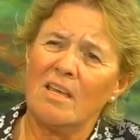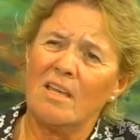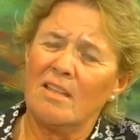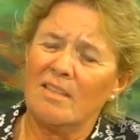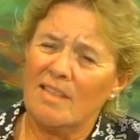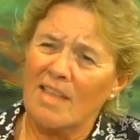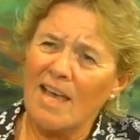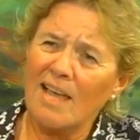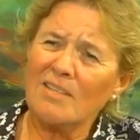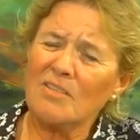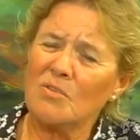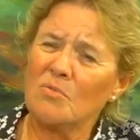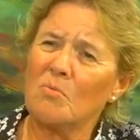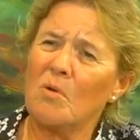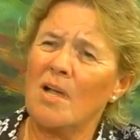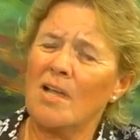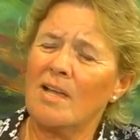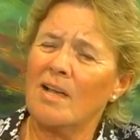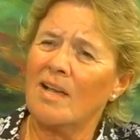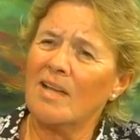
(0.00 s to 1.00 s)
That's
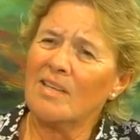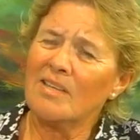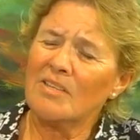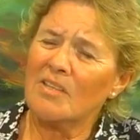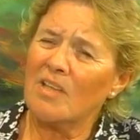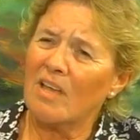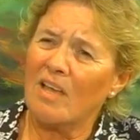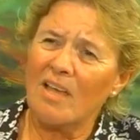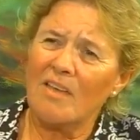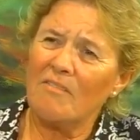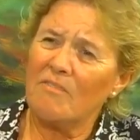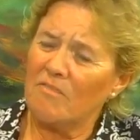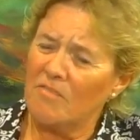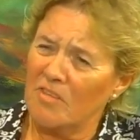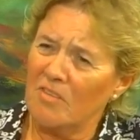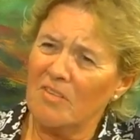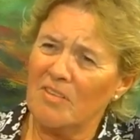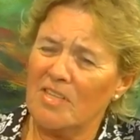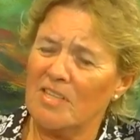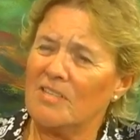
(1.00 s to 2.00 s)
why I, I
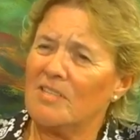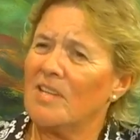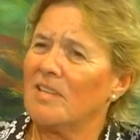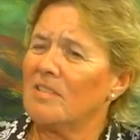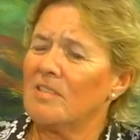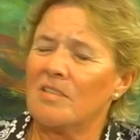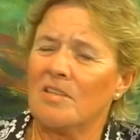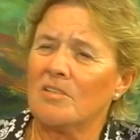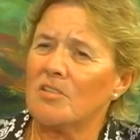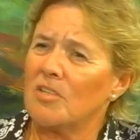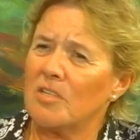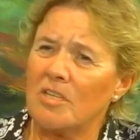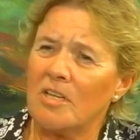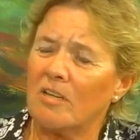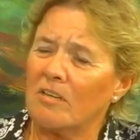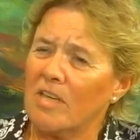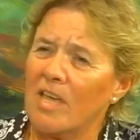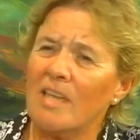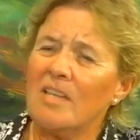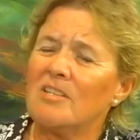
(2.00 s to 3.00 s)
feel this at such a
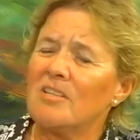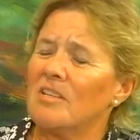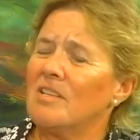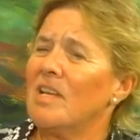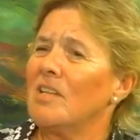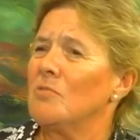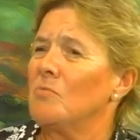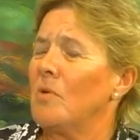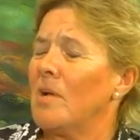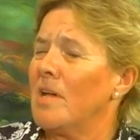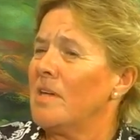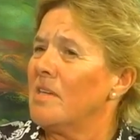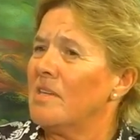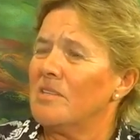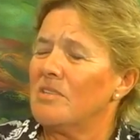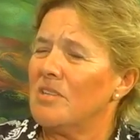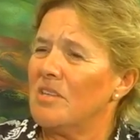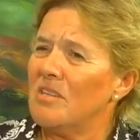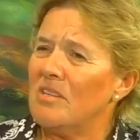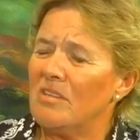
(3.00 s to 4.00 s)
young age, and that's why I
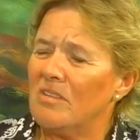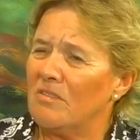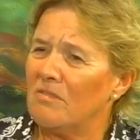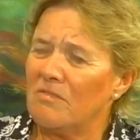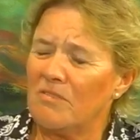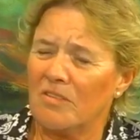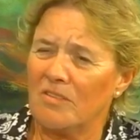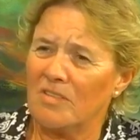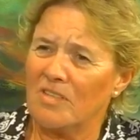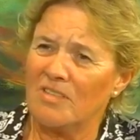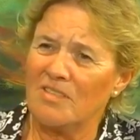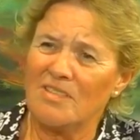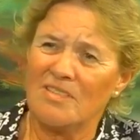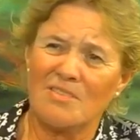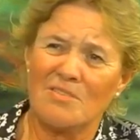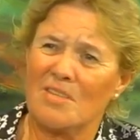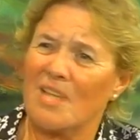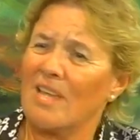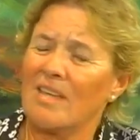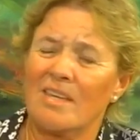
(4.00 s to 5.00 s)
continue to feel this.
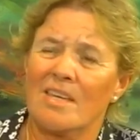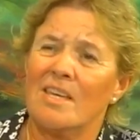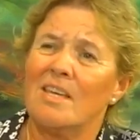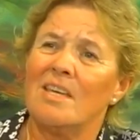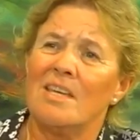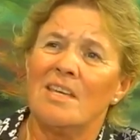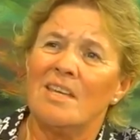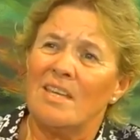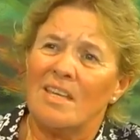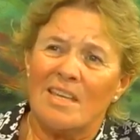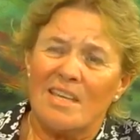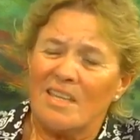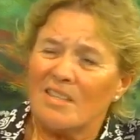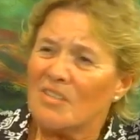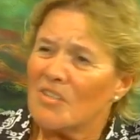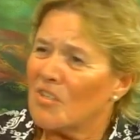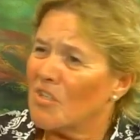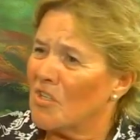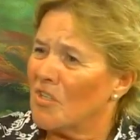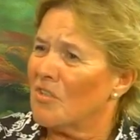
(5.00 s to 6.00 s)
It's like, it's
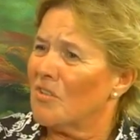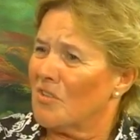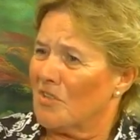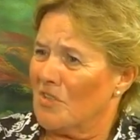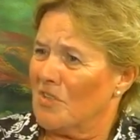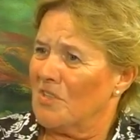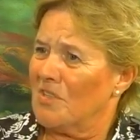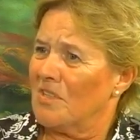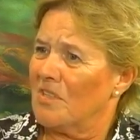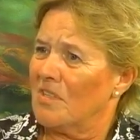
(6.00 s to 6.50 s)
a curse,